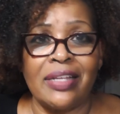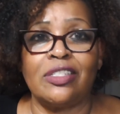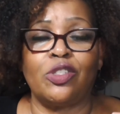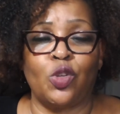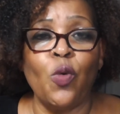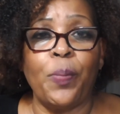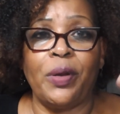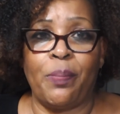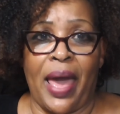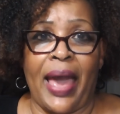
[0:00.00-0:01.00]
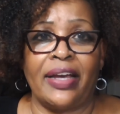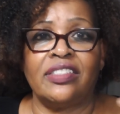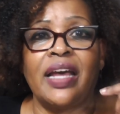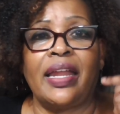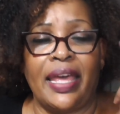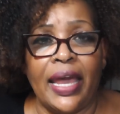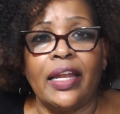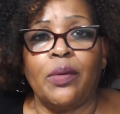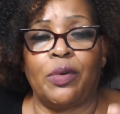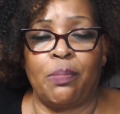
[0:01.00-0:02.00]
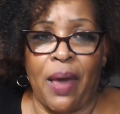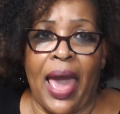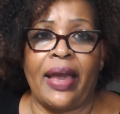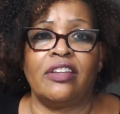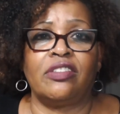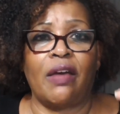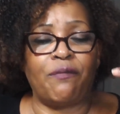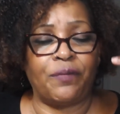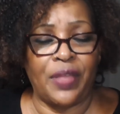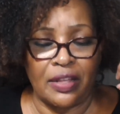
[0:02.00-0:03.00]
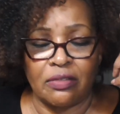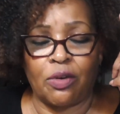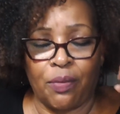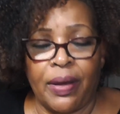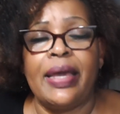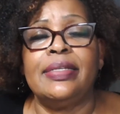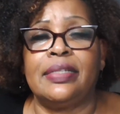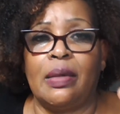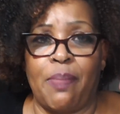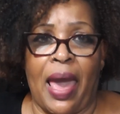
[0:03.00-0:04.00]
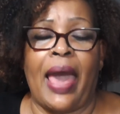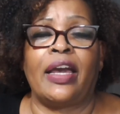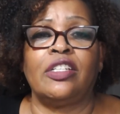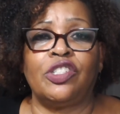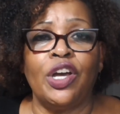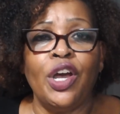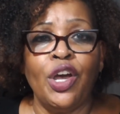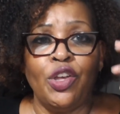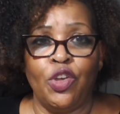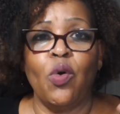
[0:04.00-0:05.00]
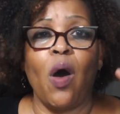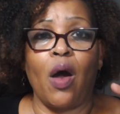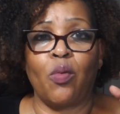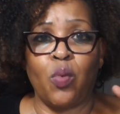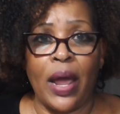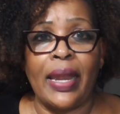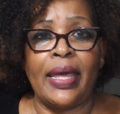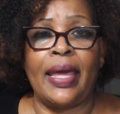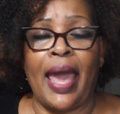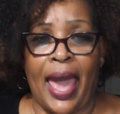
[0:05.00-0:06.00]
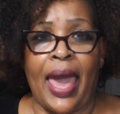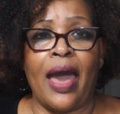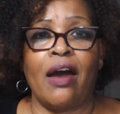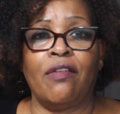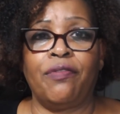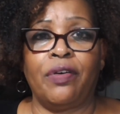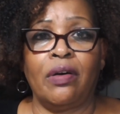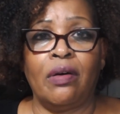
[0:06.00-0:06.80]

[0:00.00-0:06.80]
that stupid baggage, that ignorant baggage, that crazy baggage, you already have